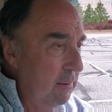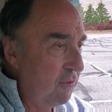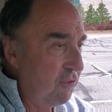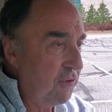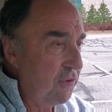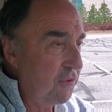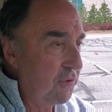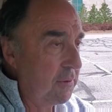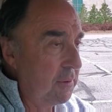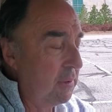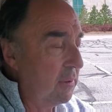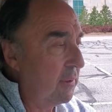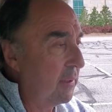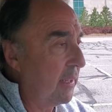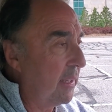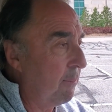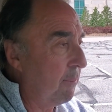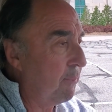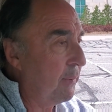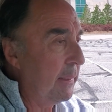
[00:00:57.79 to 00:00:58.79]
It's just good to
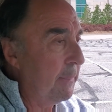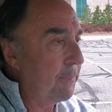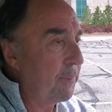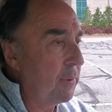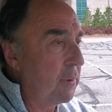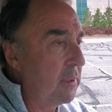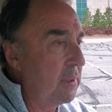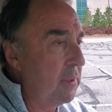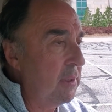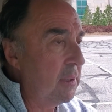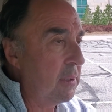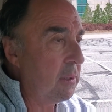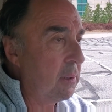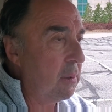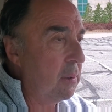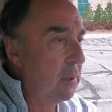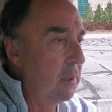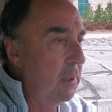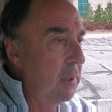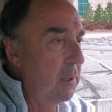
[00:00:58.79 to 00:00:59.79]
get people in
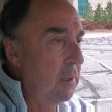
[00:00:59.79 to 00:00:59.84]
here.